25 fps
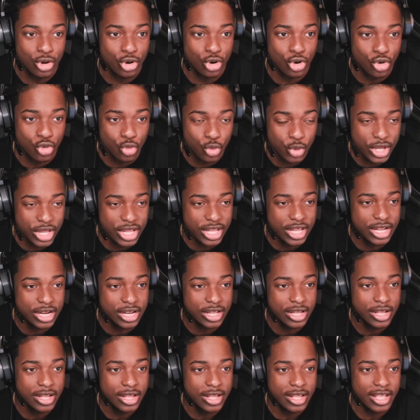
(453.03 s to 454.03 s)

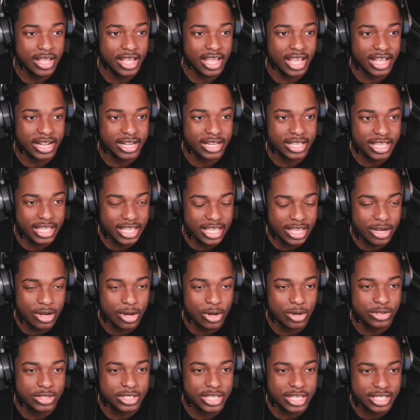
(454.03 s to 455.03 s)
Greed and
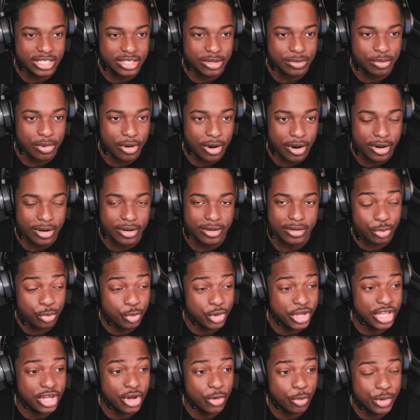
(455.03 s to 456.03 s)
ego takes a part.
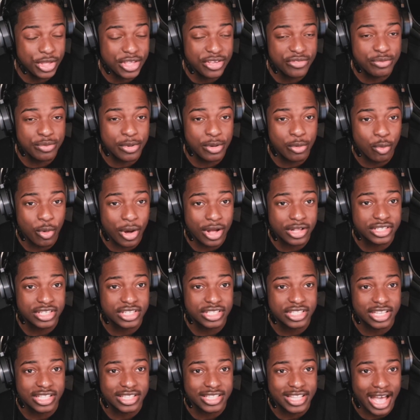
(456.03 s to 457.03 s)
We've been
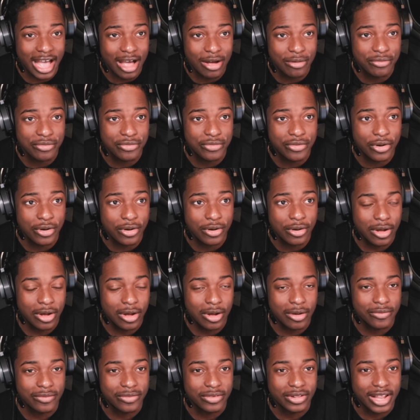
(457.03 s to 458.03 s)
watching the downfall
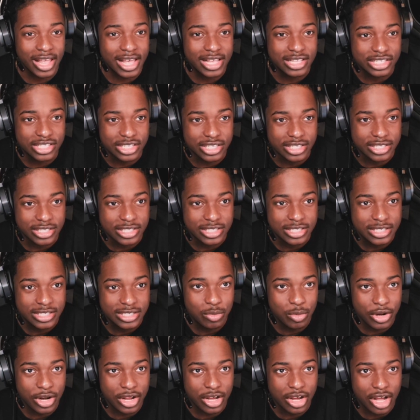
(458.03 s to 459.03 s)
of legends
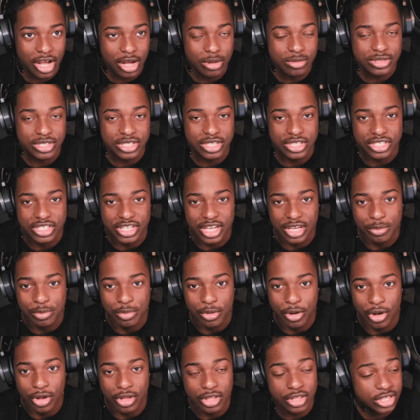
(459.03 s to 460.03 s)
when it comes to Jake
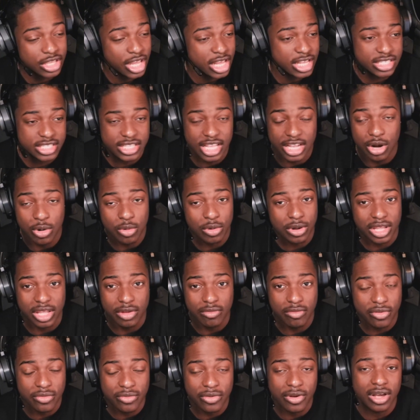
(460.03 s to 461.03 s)
Paul. Yes, they don't
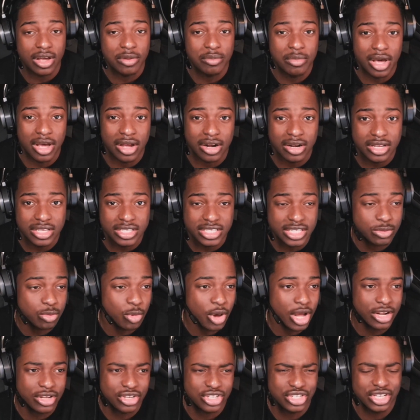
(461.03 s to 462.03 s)
give a fuck about us. And
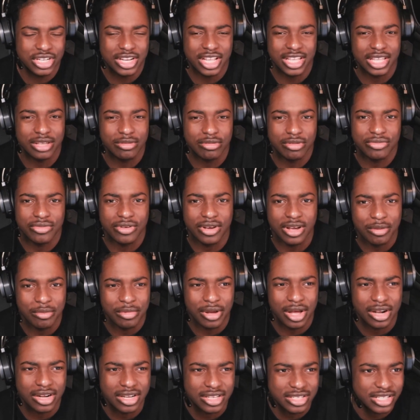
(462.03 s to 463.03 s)
why should they give a fuck
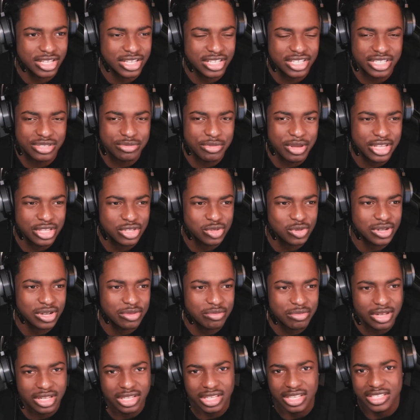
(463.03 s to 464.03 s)
about us? They just made
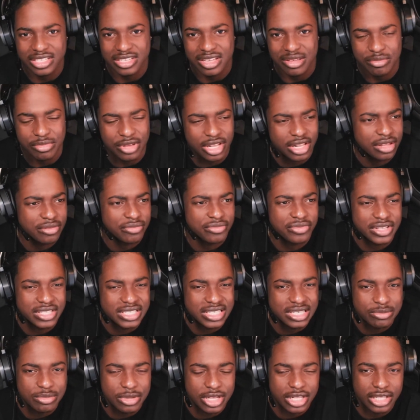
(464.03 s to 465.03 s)
$20 million, $10 million,
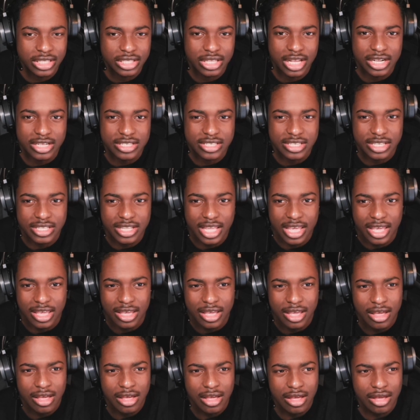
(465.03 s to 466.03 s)
$15 million a
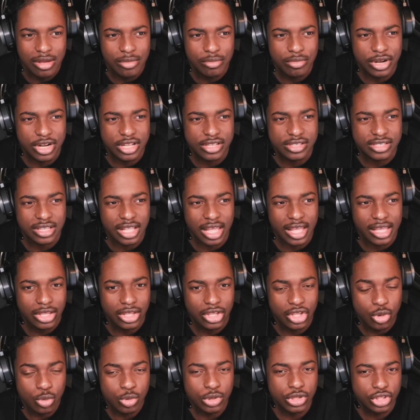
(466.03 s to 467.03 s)
day. But it's like,
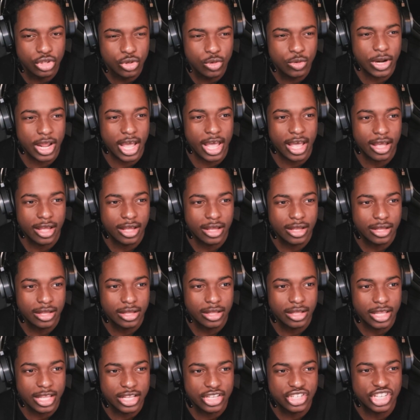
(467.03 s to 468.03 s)
you would do that.
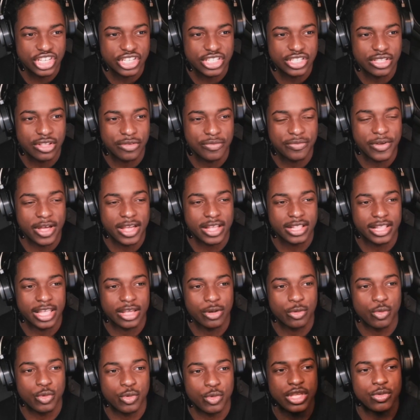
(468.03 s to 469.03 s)
It's just the fact,
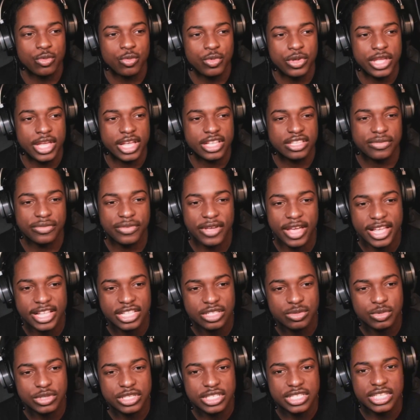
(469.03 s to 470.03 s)
like, we as
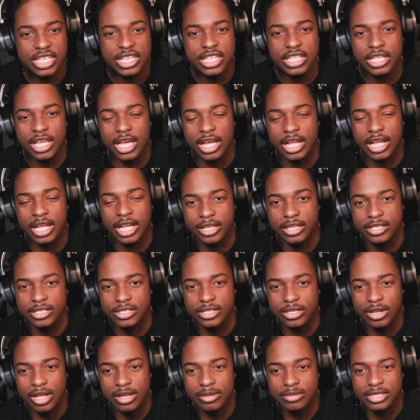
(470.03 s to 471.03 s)
fans, we seen y'all
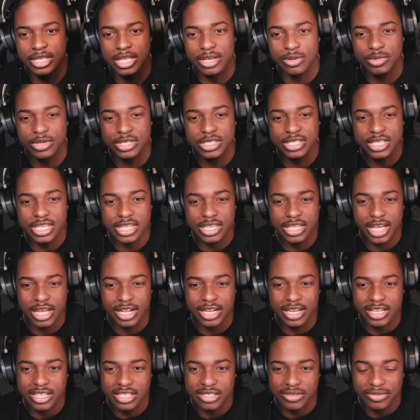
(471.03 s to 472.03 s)
niggas. You know what I'm saying? We seen y'all
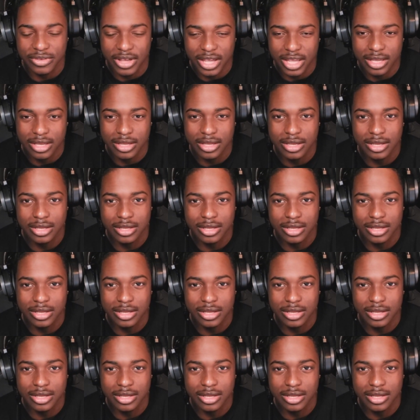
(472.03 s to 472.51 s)
niggas fight,